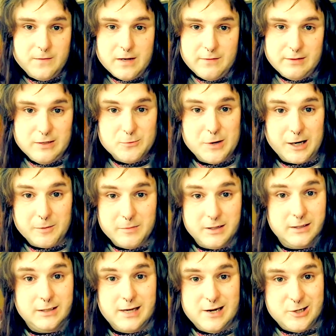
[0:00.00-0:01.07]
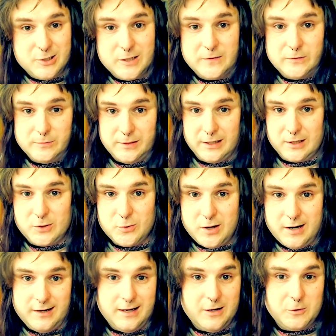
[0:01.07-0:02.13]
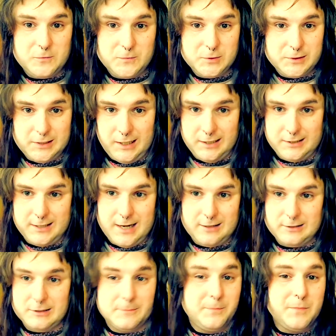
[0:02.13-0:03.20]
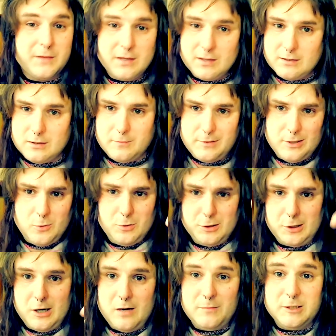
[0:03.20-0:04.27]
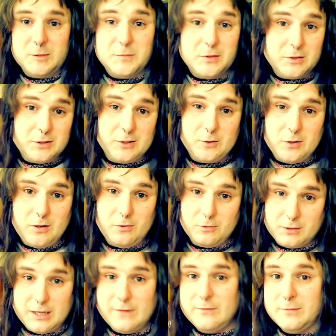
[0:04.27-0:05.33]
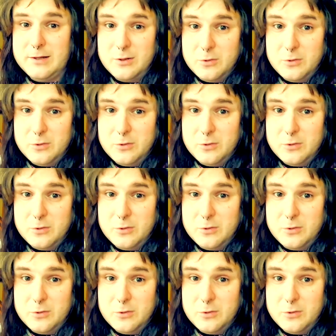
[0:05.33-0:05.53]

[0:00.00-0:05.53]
you have any recommendations for me to try out for Sega Saturn, let me know in the comments below. I'll give them a